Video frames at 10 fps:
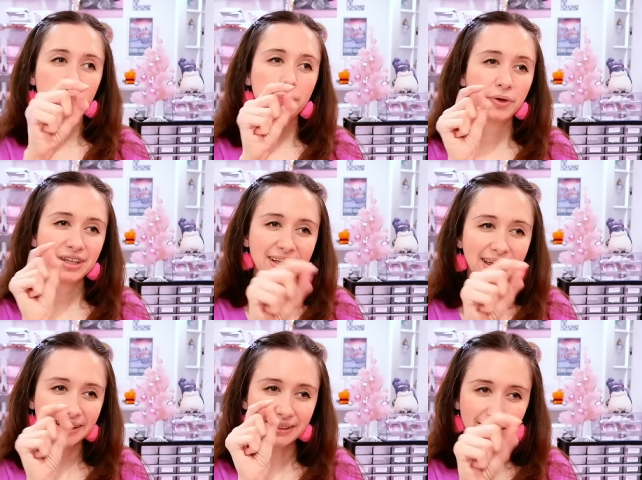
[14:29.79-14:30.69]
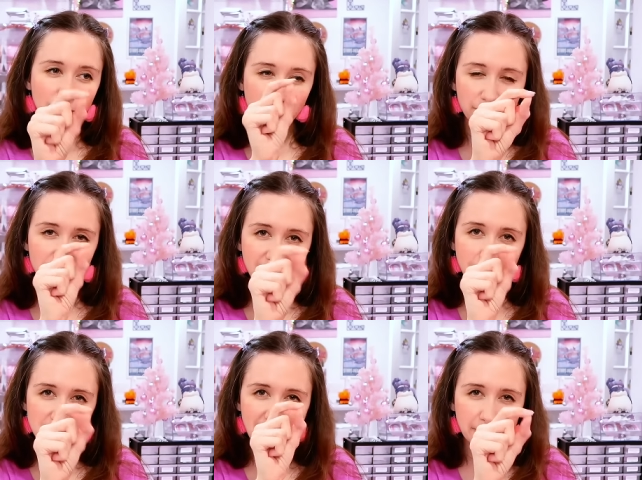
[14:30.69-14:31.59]
and put like little
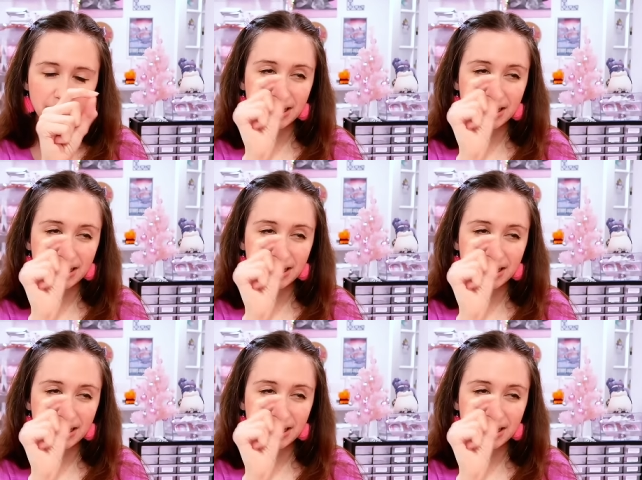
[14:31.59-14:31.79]
thumbtack